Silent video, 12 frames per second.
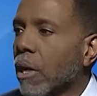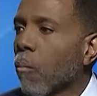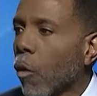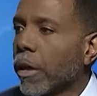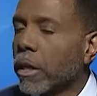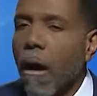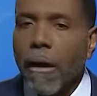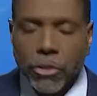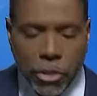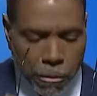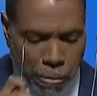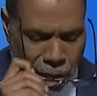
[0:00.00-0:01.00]
I'm working hard
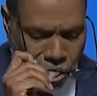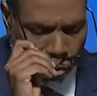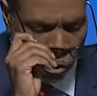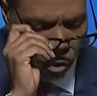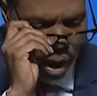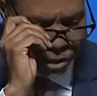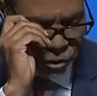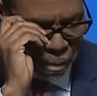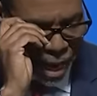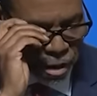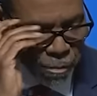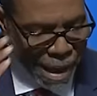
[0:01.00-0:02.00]
to depend on Christ's
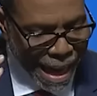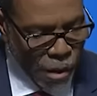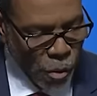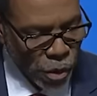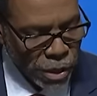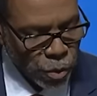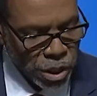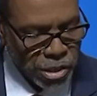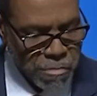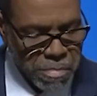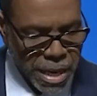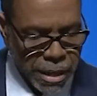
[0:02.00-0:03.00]
mighty power
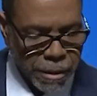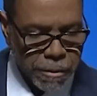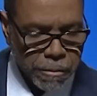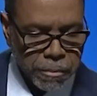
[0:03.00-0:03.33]
within me.